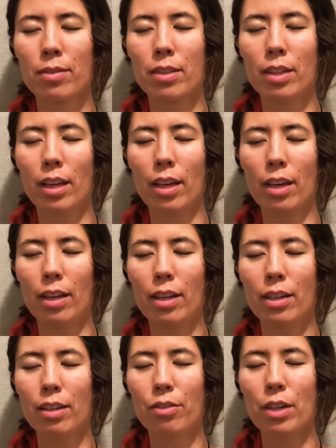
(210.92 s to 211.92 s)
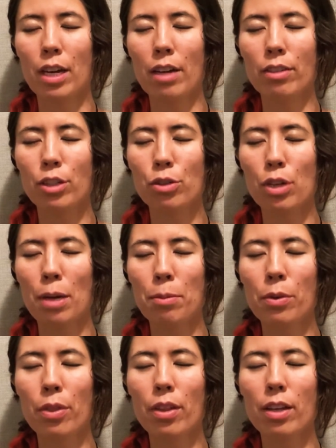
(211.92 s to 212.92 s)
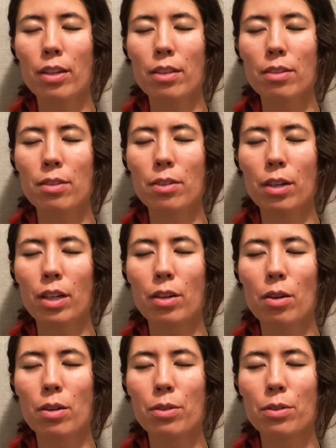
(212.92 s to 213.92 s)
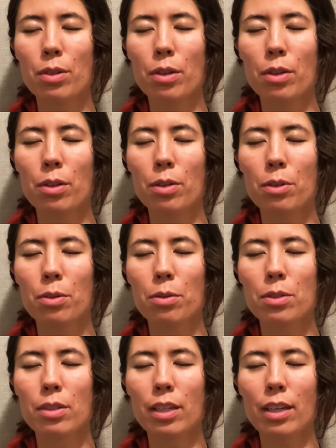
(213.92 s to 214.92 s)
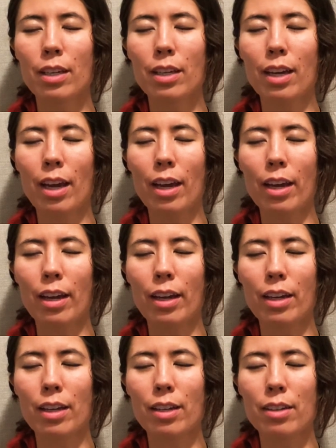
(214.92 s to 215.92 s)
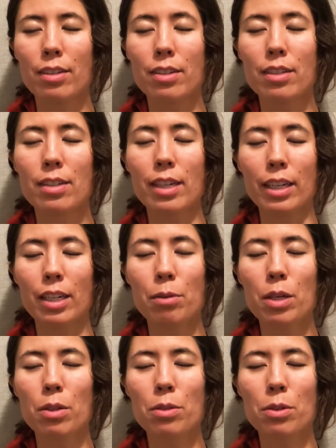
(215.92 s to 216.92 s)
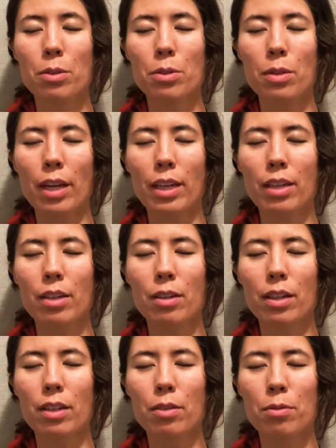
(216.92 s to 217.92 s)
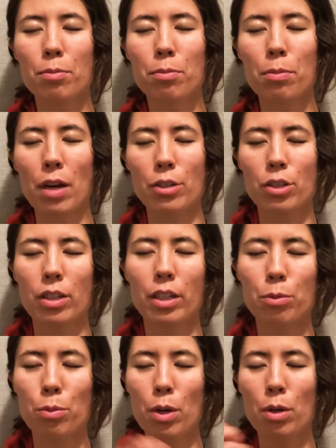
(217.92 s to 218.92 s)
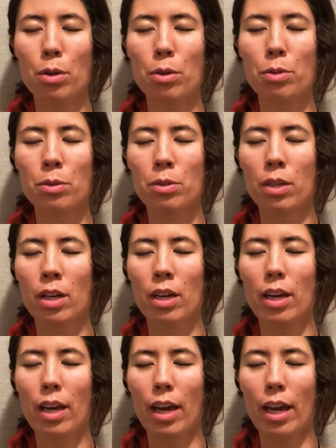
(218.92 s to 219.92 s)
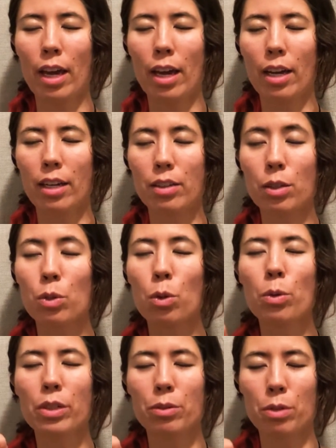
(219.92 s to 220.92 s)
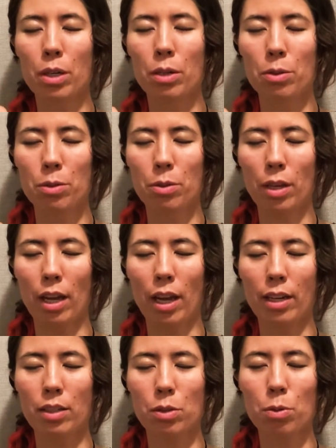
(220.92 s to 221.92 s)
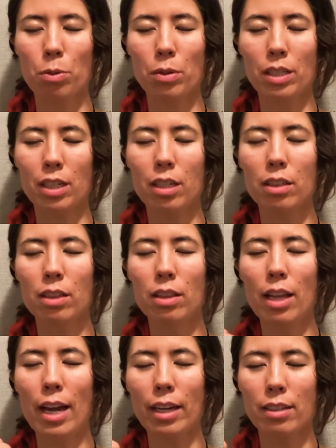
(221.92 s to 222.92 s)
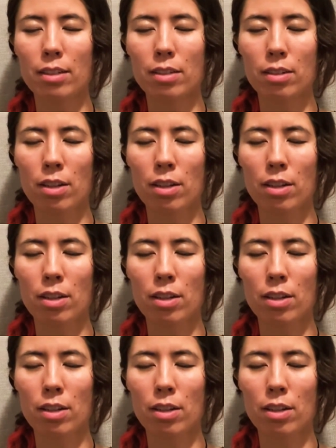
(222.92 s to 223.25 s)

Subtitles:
And if you're having trouble with this, you can also see a sticky rose. So it's like you could postulate a rose, and it's a golden rose, and it's going to collect